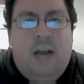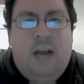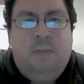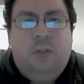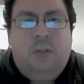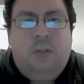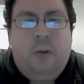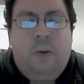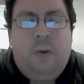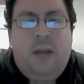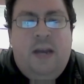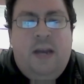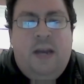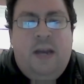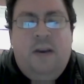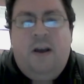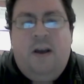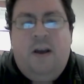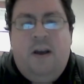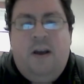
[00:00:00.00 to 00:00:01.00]
So an
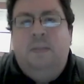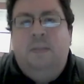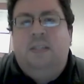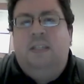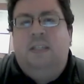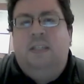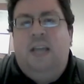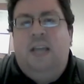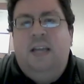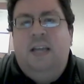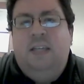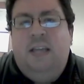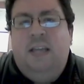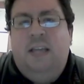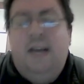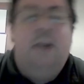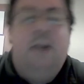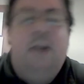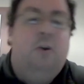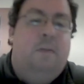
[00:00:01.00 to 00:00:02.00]
anonymous attendee,
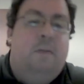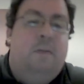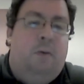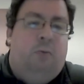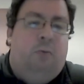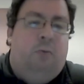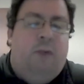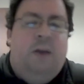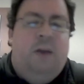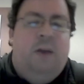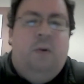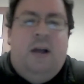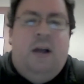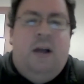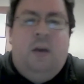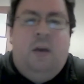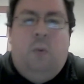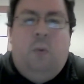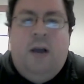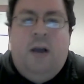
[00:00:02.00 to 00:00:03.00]
and I know you both write
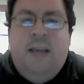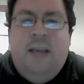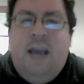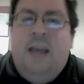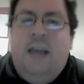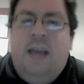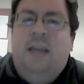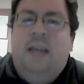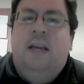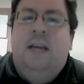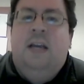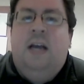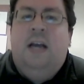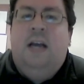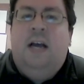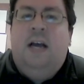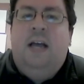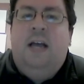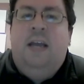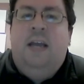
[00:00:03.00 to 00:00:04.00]
YA,
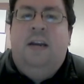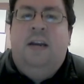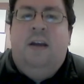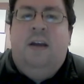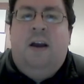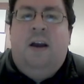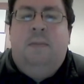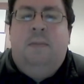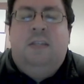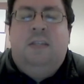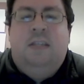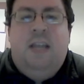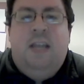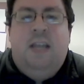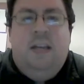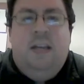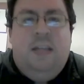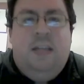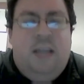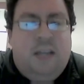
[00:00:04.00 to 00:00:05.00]
an anonymous
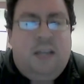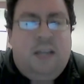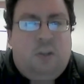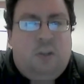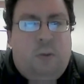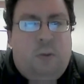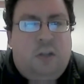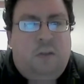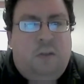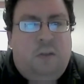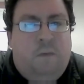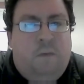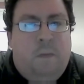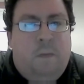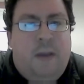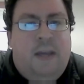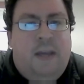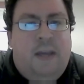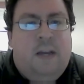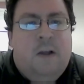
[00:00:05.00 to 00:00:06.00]
attendee has a question for
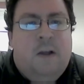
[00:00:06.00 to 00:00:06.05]
Mike.